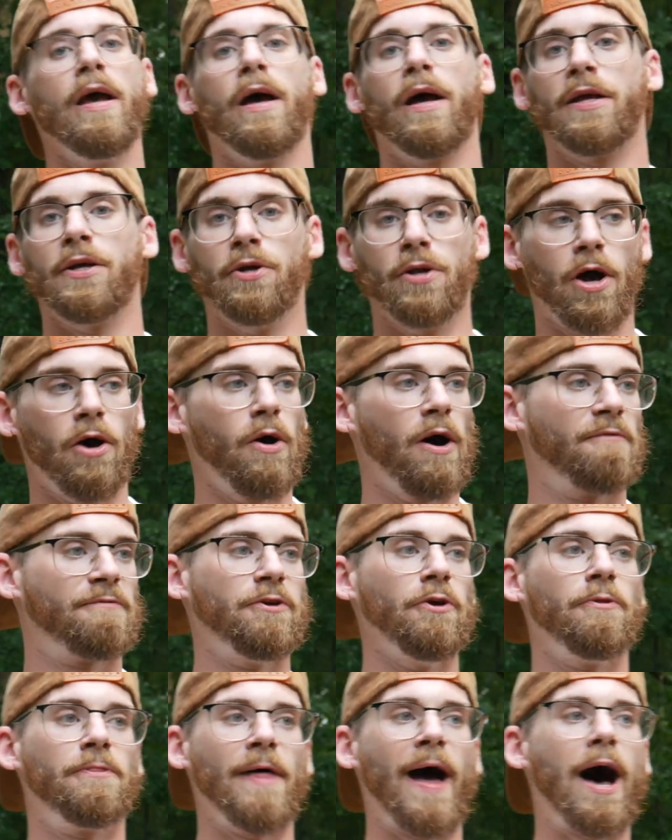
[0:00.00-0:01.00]
you know, a
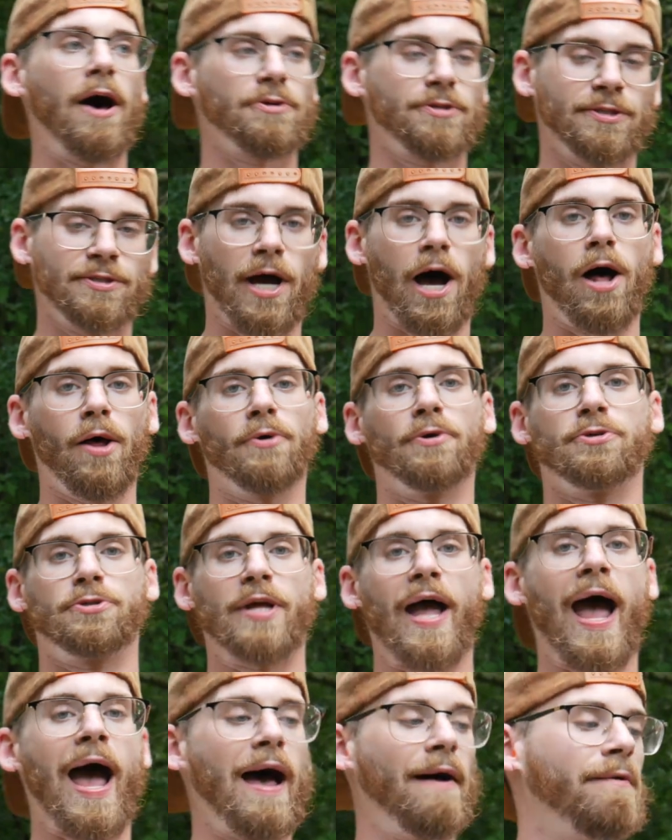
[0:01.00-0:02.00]
few $1,000s
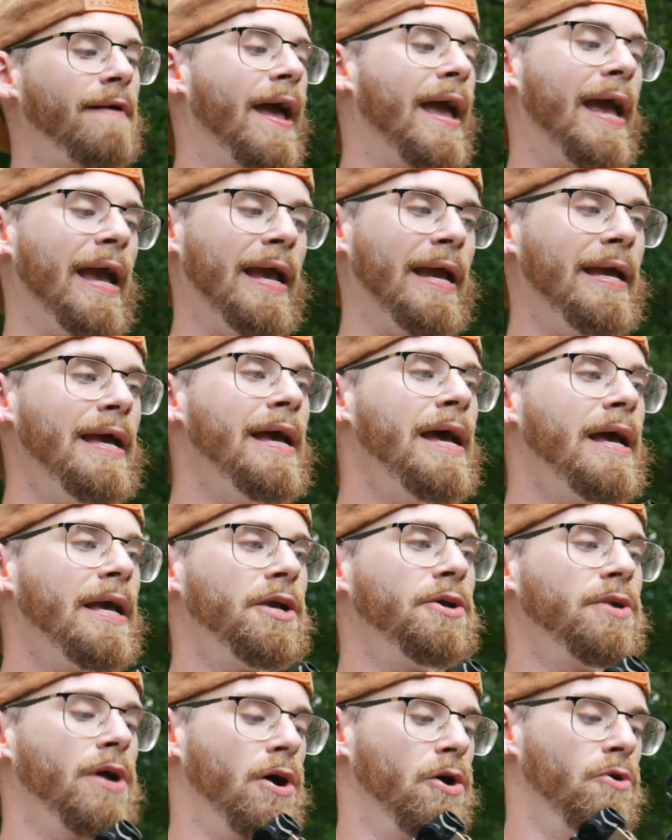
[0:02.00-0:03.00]
to have a,
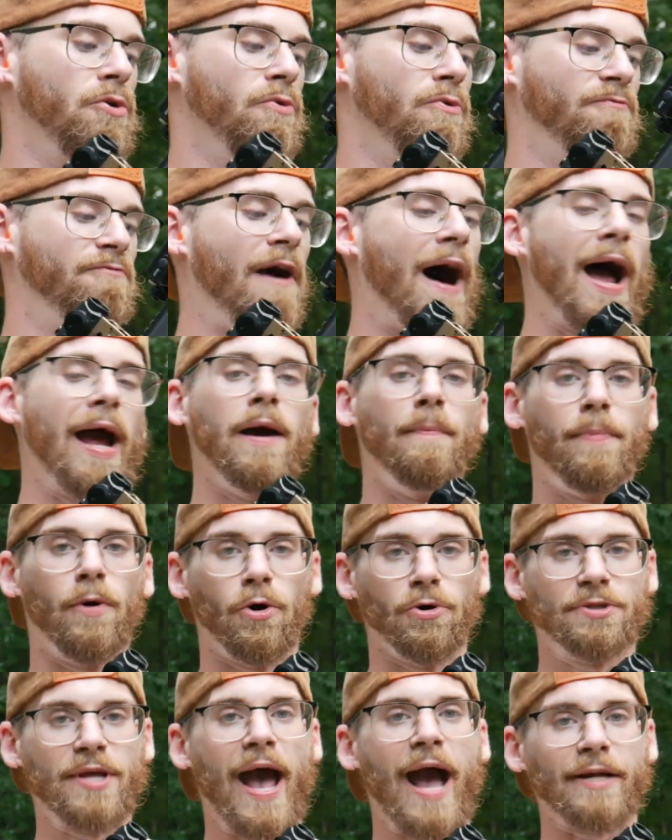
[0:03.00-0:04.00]
you know,
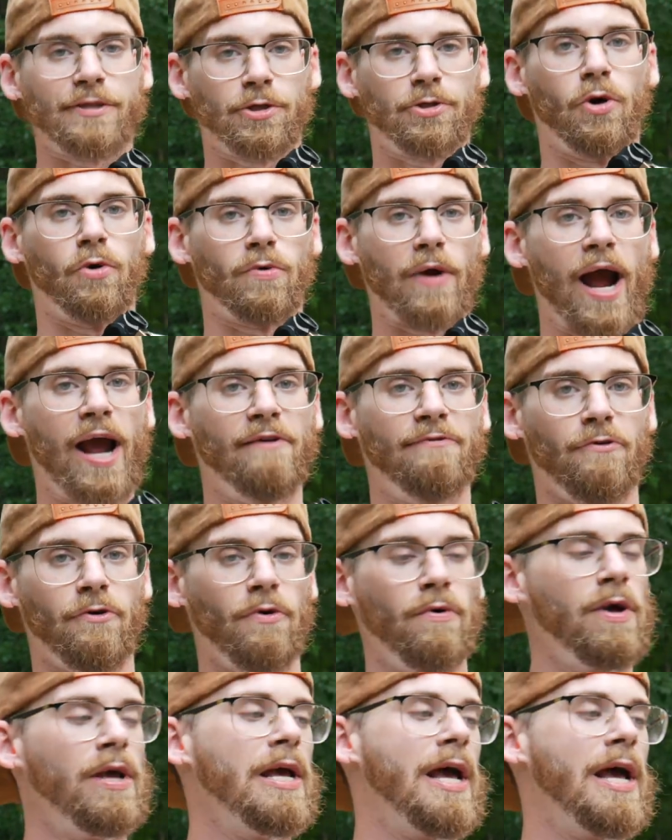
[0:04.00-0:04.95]
viable tactical rifle.